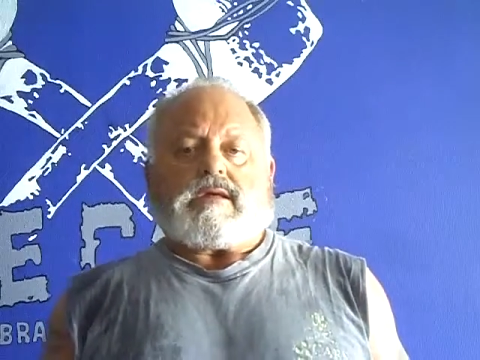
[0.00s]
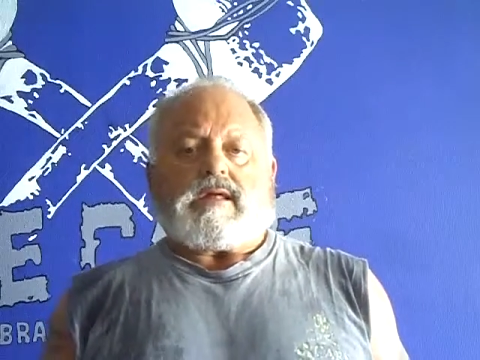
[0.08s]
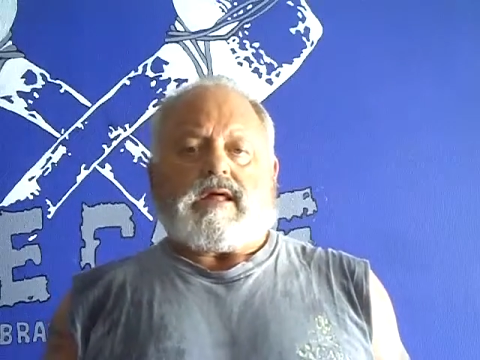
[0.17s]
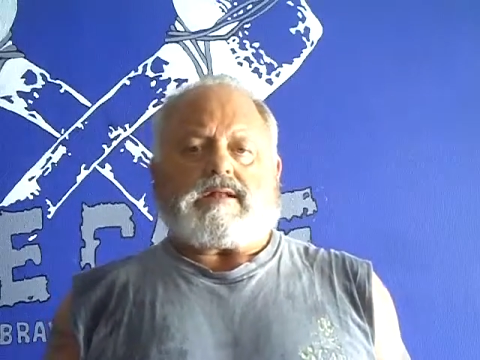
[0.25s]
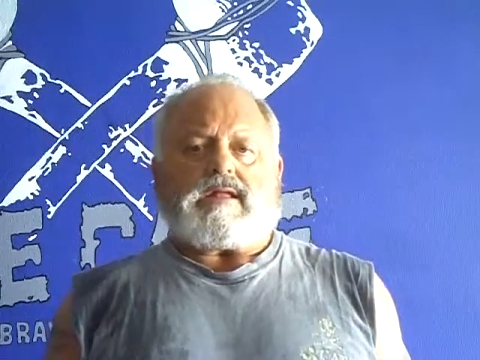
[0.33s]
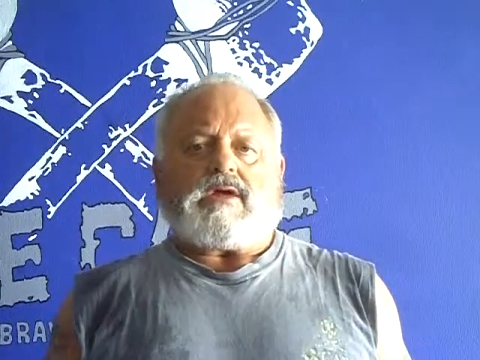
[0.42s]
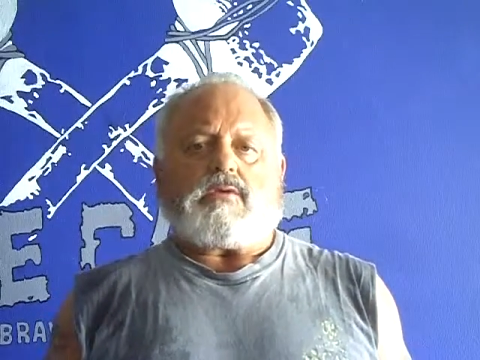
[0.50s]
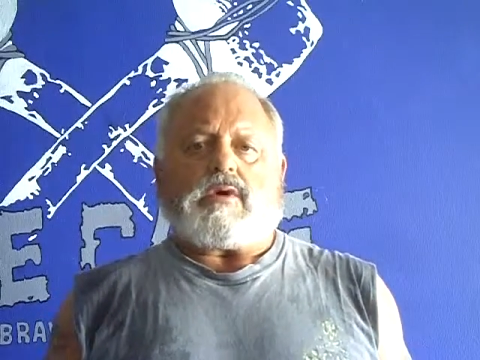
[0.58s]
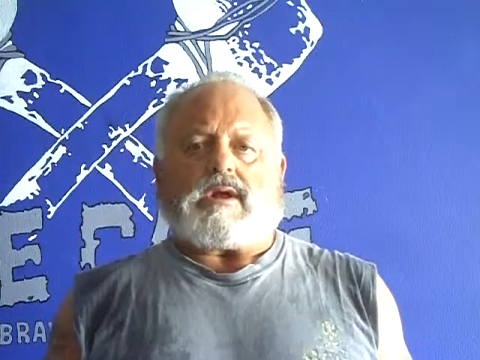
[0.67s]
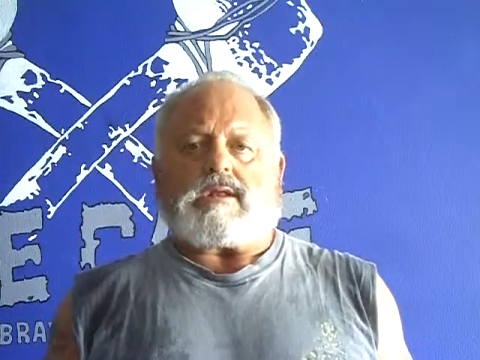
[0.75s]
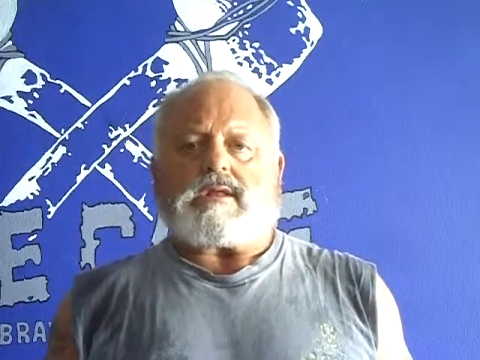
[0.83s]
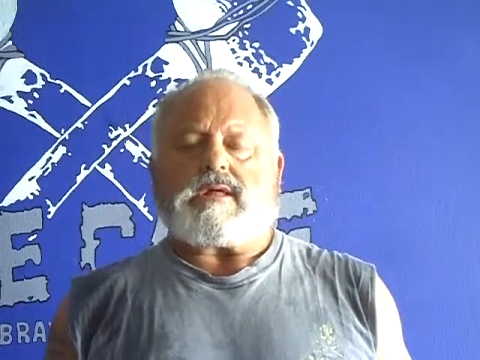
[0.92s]
I tell you
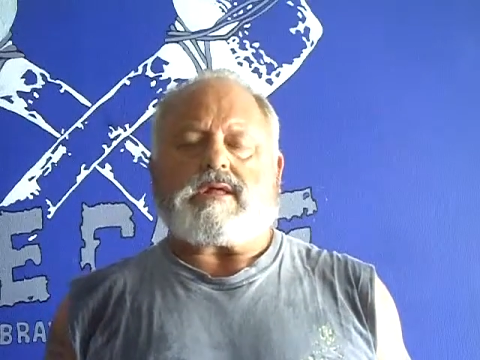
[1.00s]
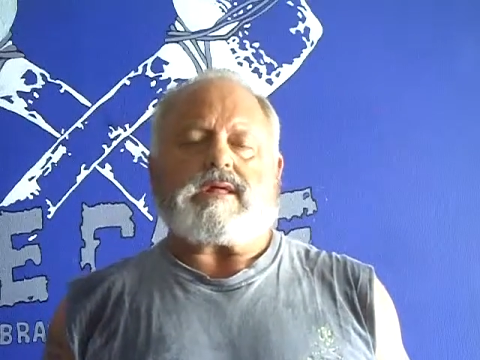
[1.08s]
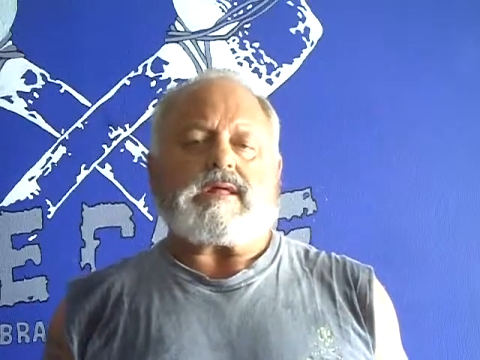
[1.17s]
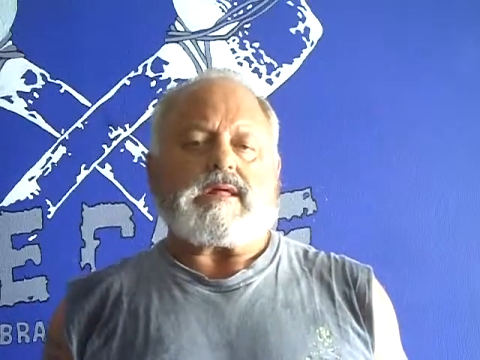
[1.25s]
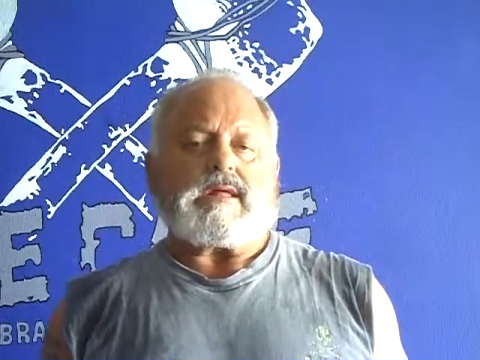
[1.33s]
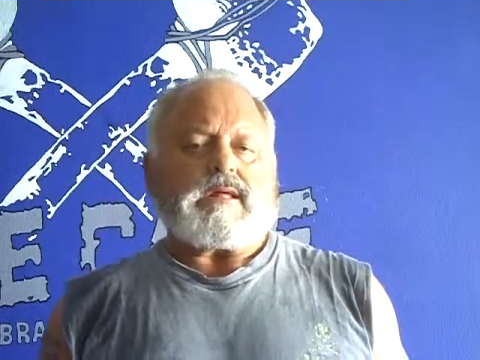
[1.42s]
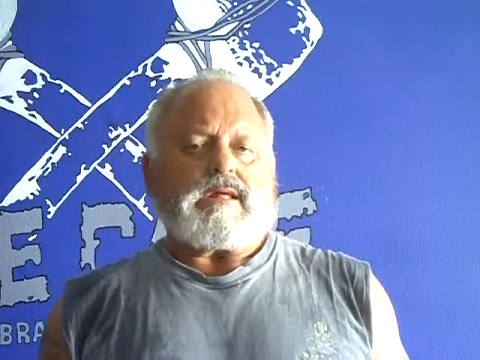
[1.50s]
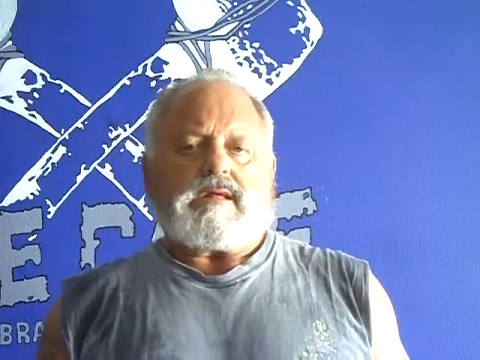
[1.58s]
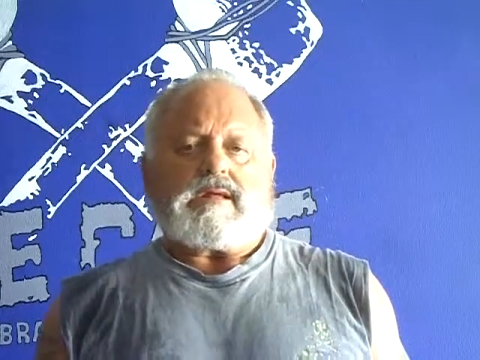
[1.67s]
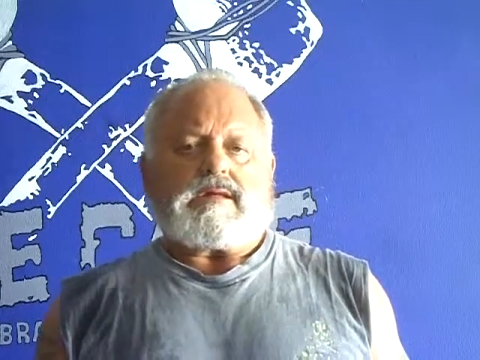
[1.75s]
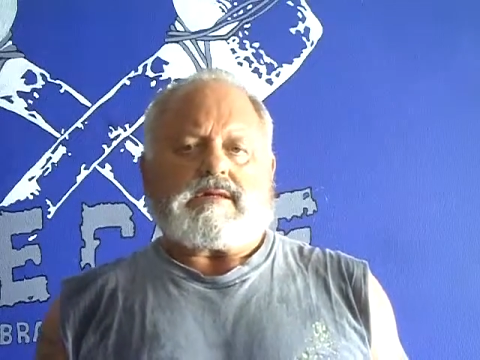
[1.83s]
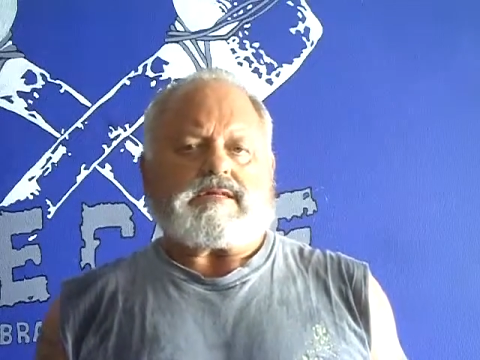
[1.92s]
what,
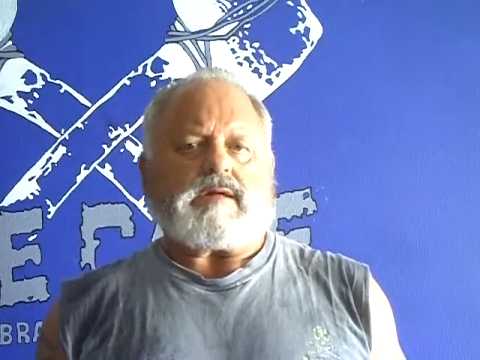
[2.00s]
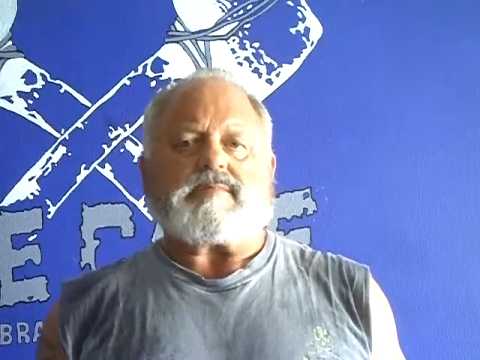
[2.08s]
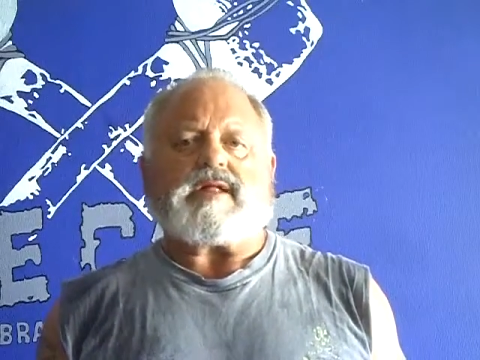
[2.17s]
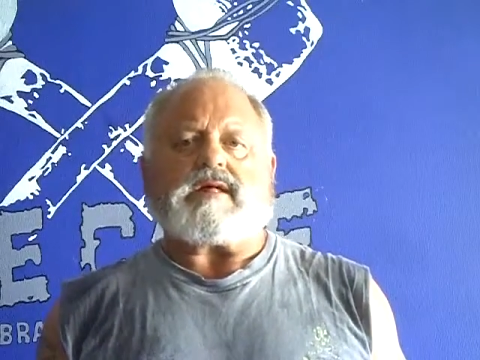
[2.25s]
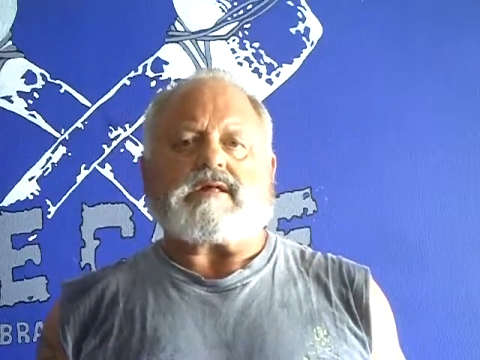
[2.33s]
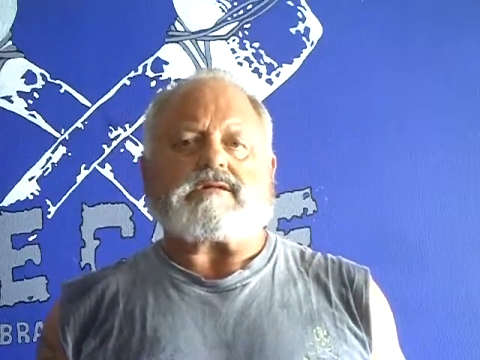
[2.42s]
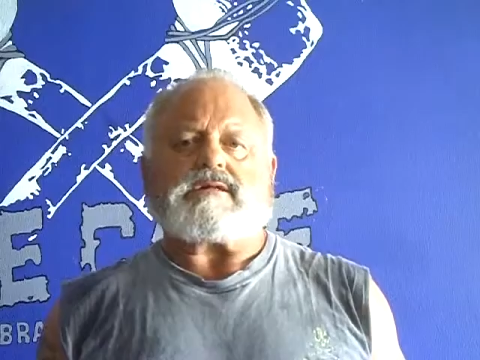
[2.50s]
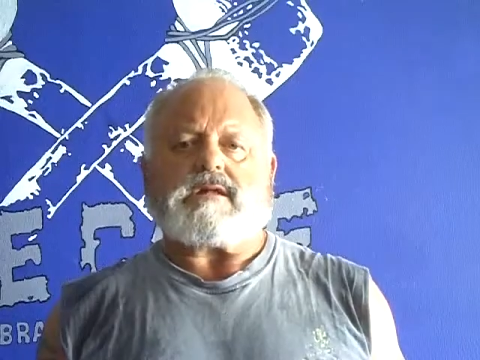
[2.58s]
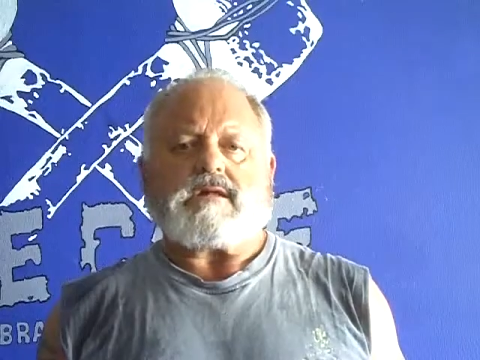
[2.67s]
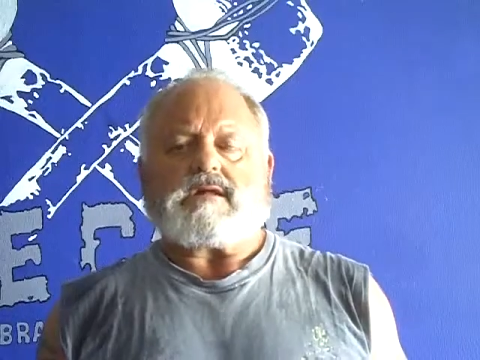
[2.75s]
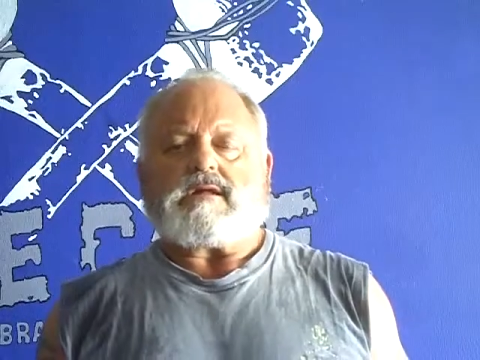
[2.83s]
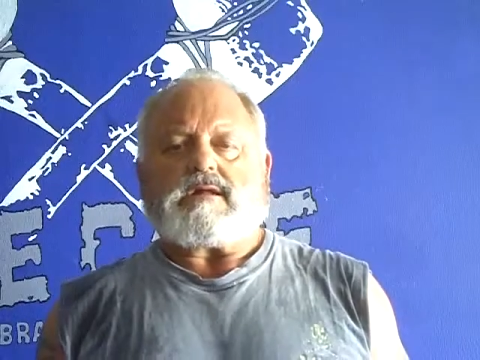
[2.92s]
some days
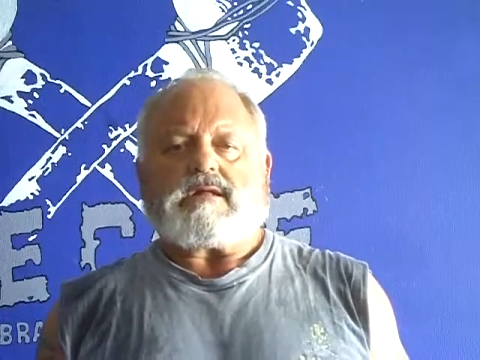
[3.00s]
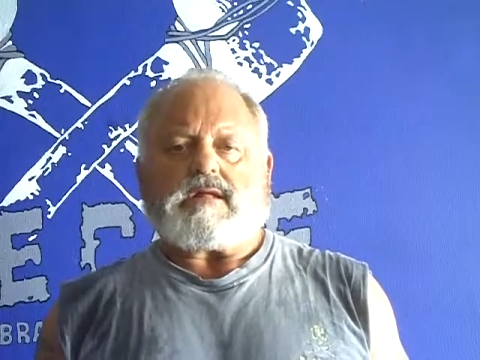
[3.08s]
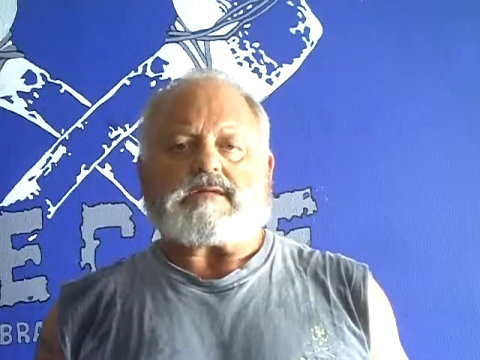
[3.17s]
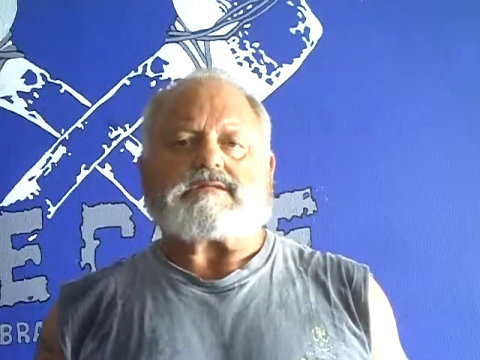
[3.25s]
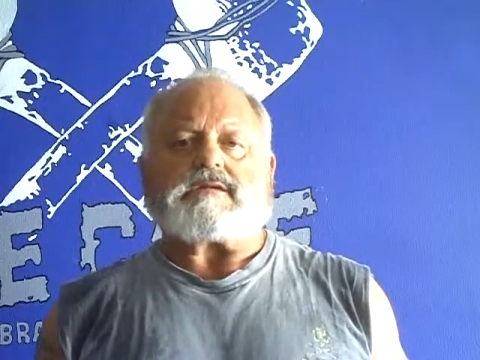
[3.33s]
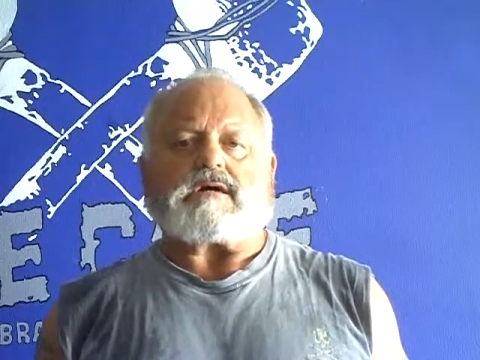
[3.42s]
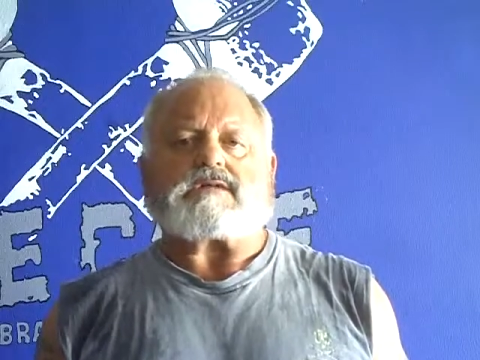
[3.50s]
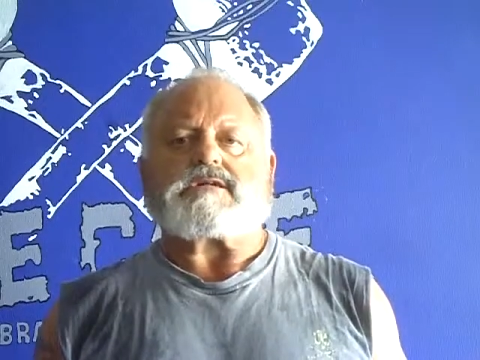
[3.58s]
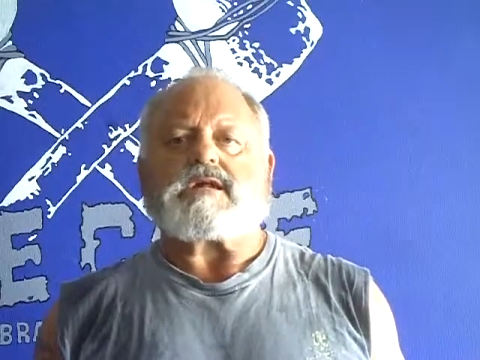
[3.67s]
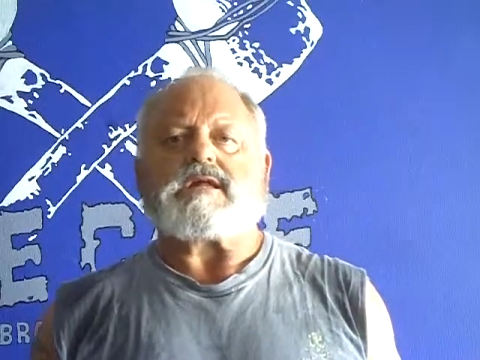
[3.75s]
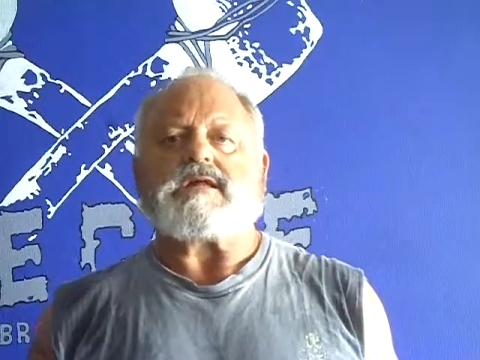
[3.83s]
it sucks.